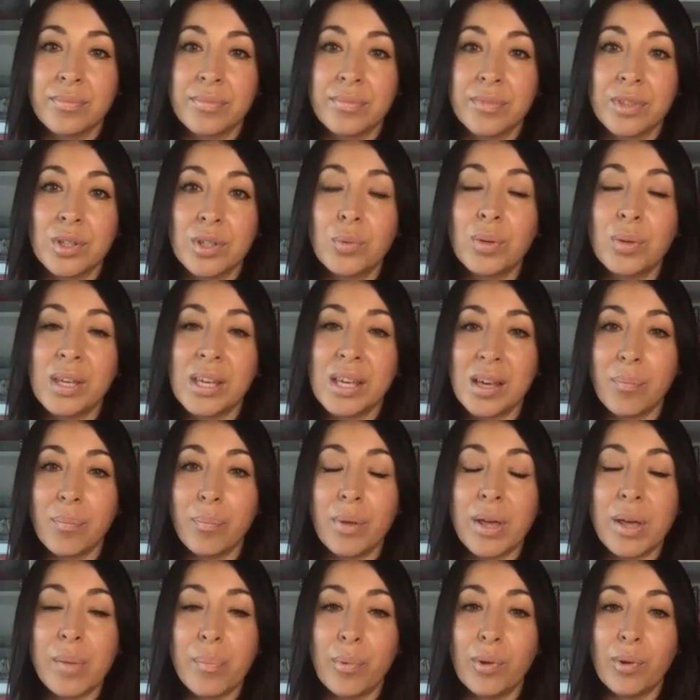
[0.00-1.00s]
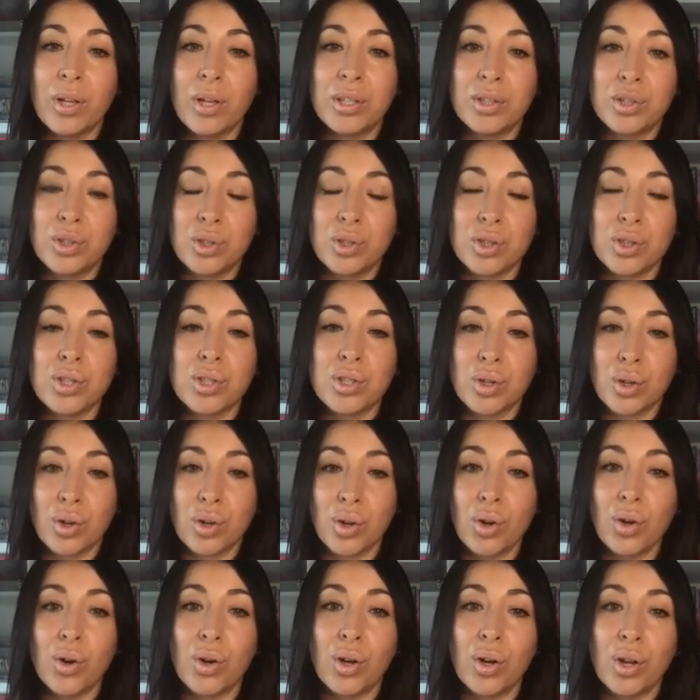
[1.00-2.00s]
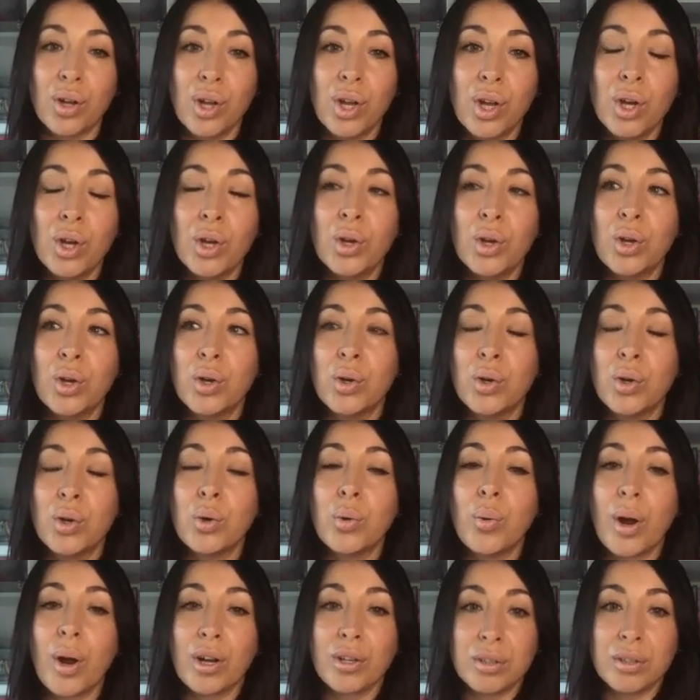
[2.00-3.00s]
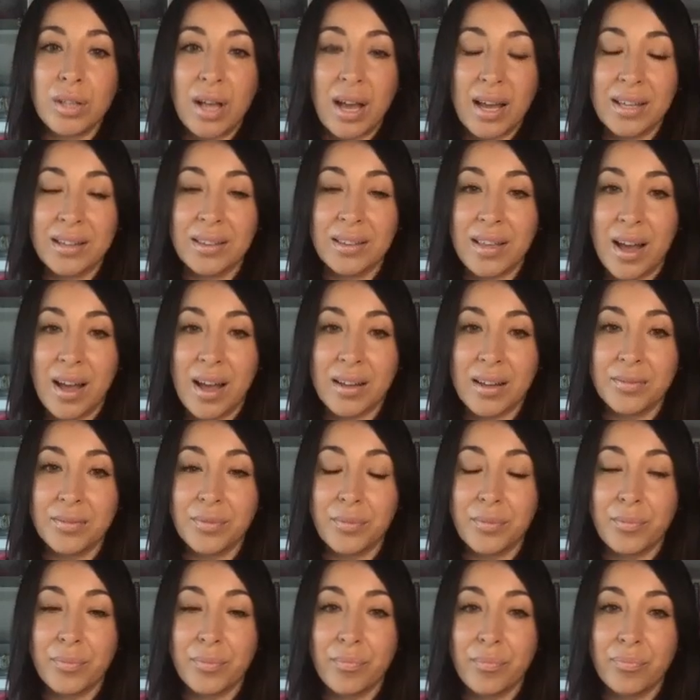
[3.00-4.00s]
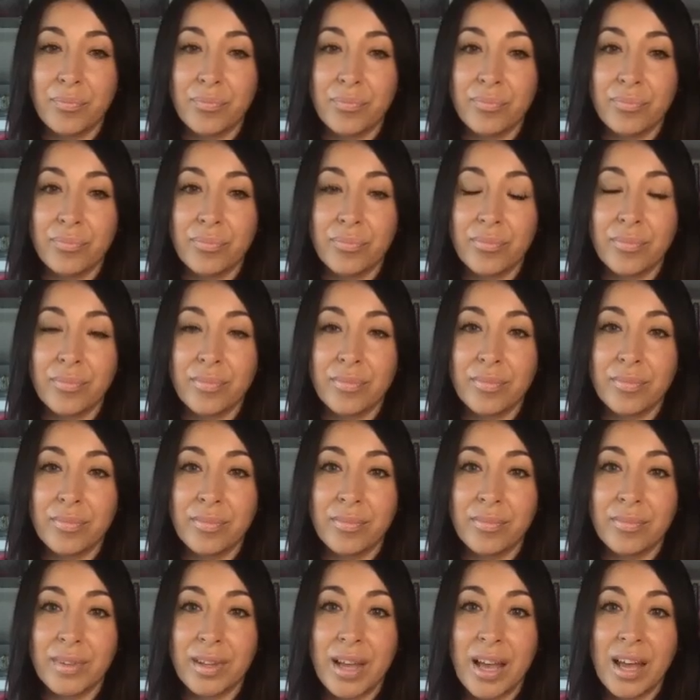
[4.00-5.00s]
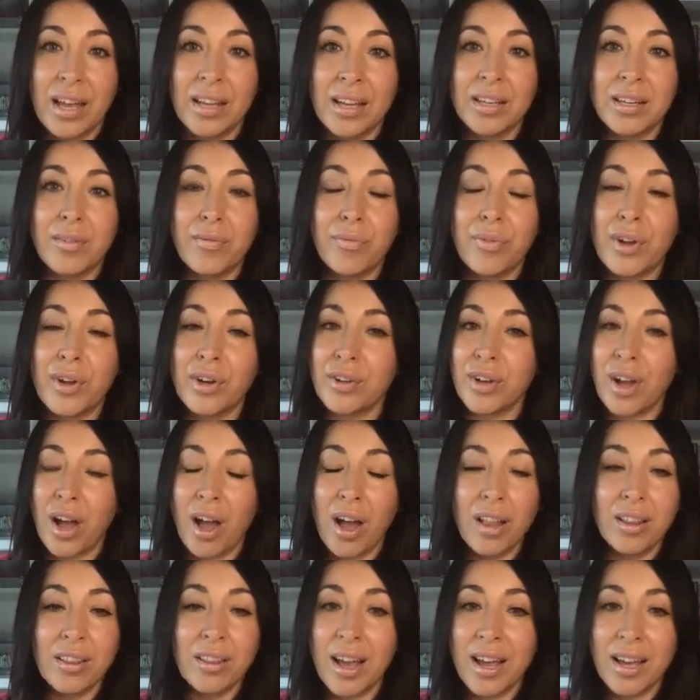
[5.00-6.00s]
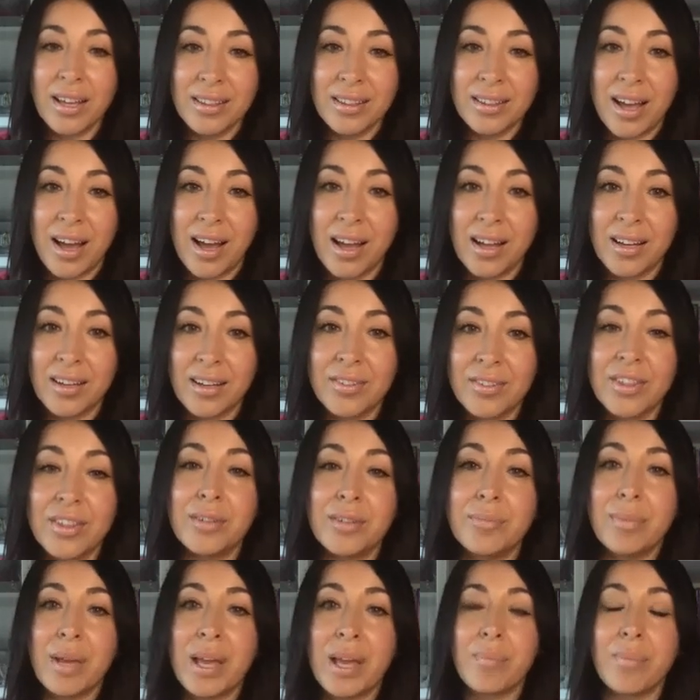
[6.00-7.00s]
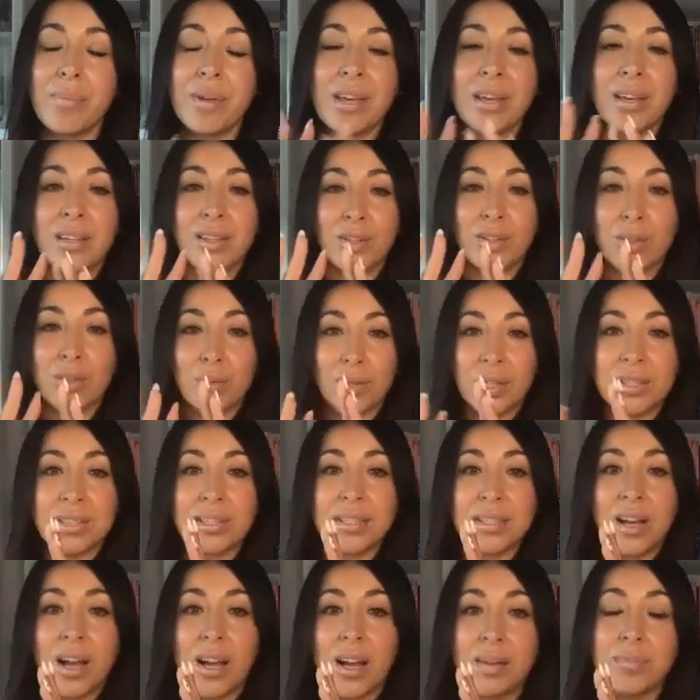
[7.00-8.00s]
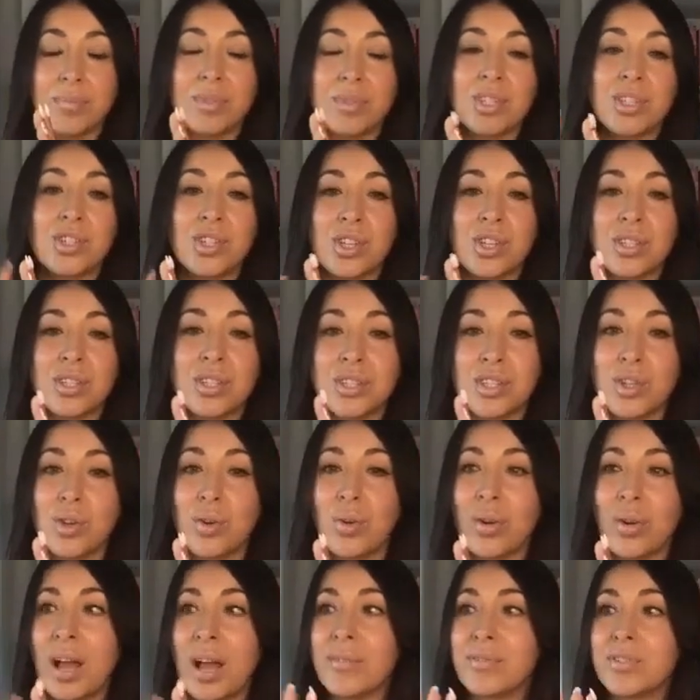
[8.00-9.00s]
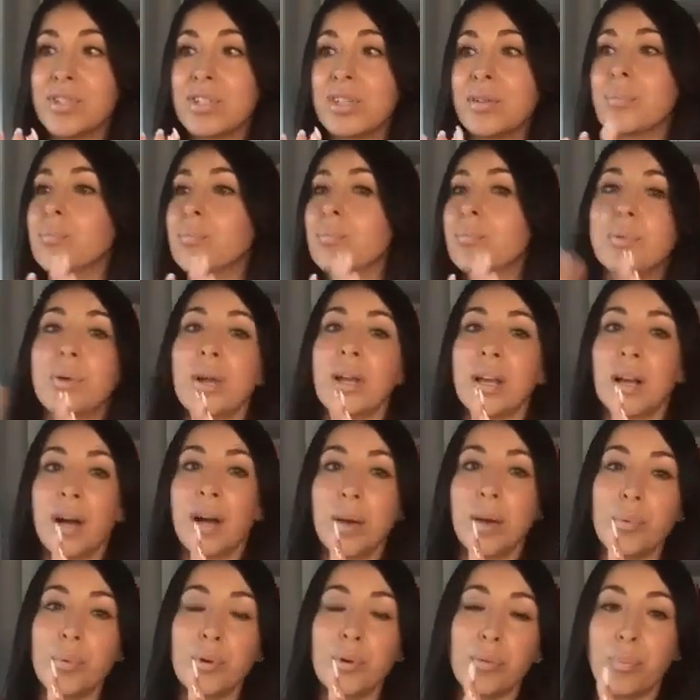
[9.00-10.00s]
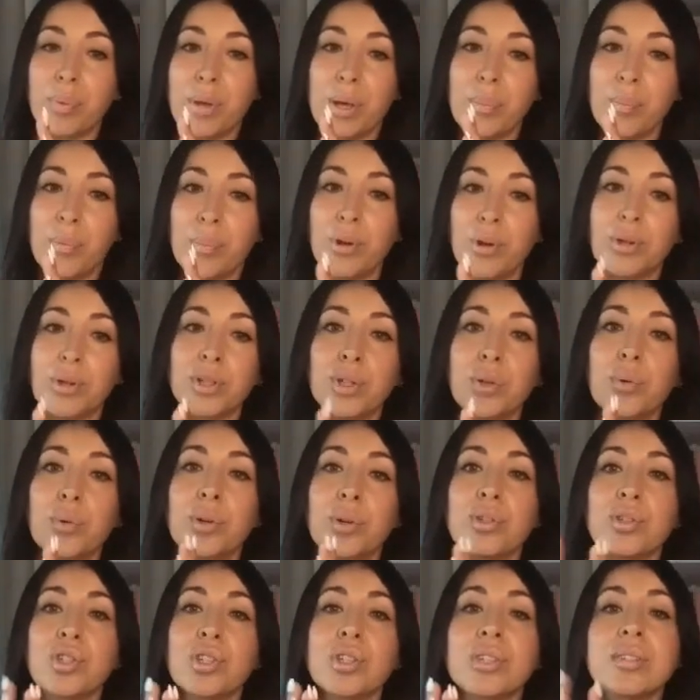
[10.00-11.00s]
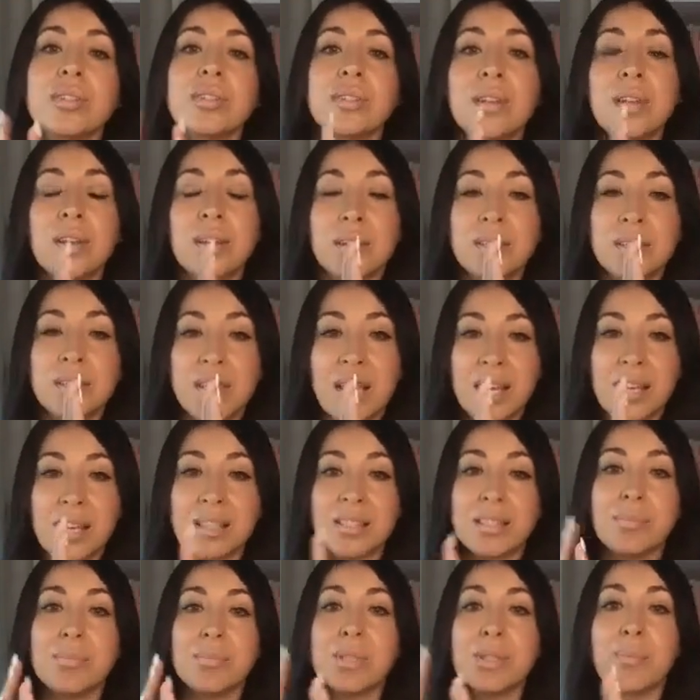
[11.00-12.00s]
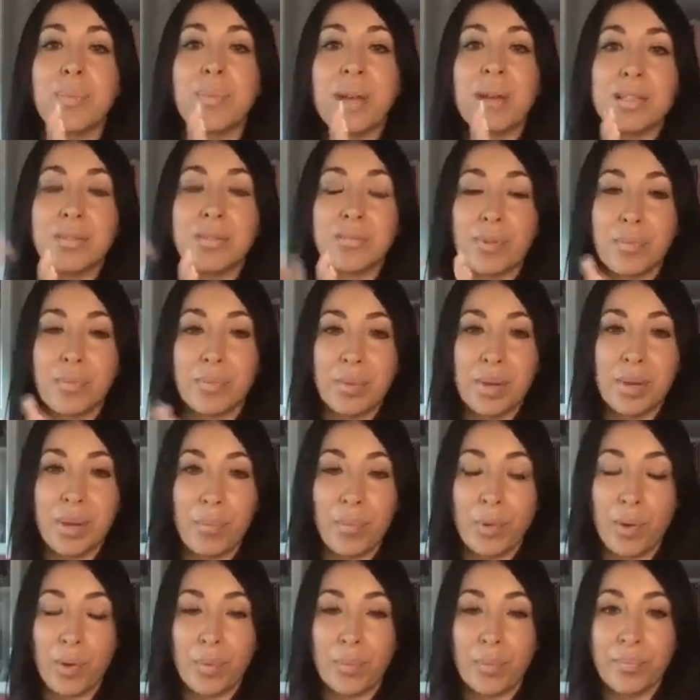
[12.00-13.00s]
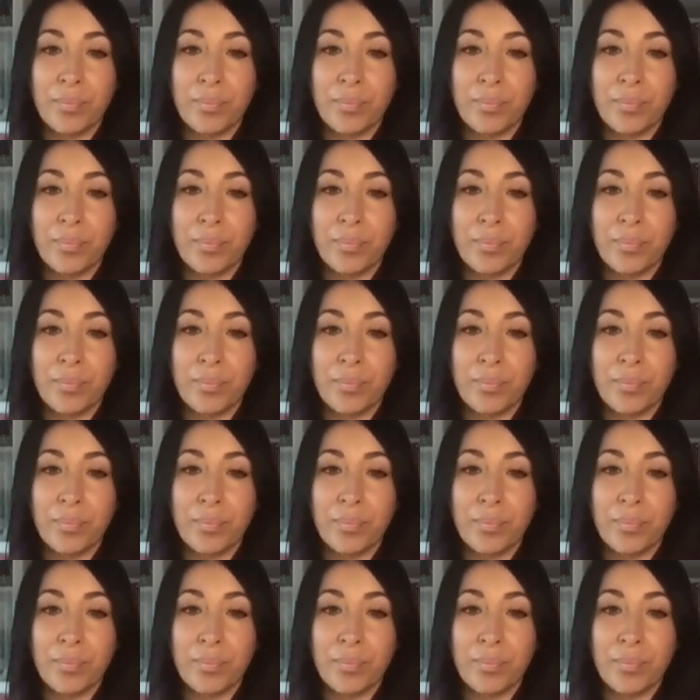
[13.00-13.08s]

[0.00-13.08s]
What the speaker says: You keep people in your circle who are like that. And if they're not like that, then maybe it's time to you don't have to break up with people. You could just take some space from people.